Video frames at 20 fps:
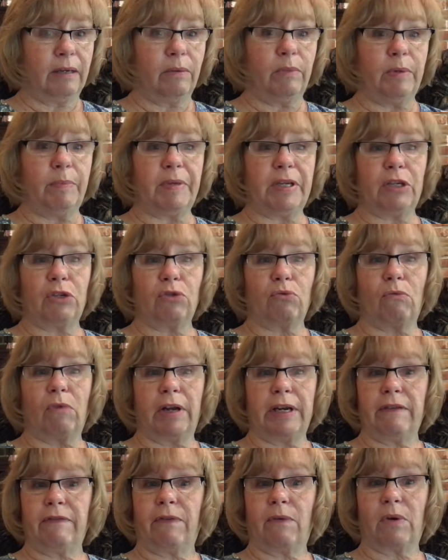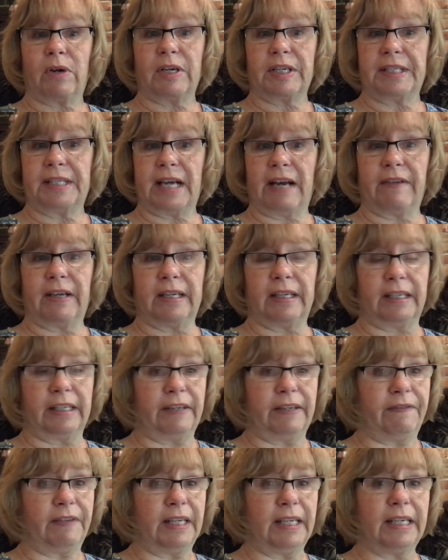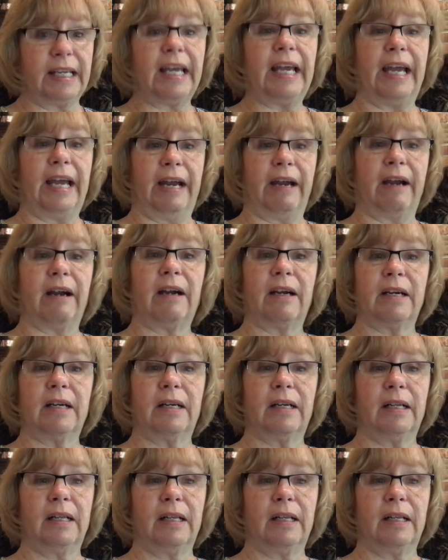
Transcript: would be 24/7 live-in care.